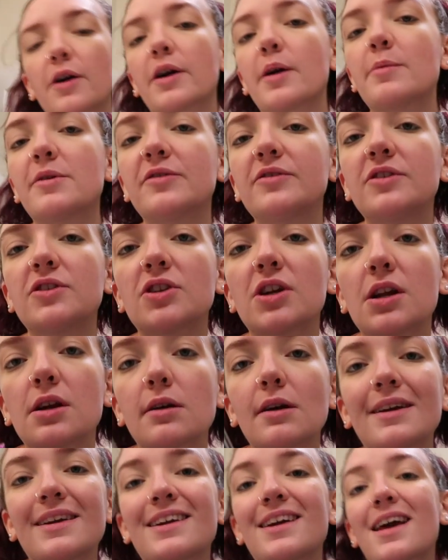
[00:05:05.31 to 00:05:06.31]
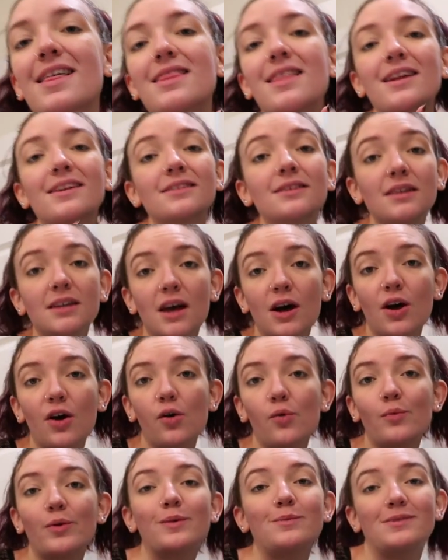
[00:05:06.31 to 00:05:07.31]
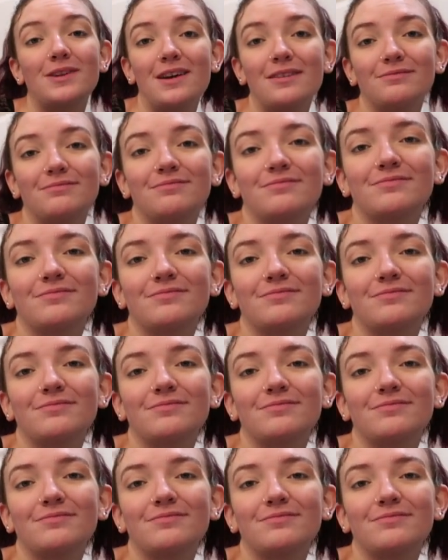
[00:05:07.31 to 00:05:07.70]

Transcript: Okay, I'm gonna finish getting ready and then I'll see y'all when I'm done.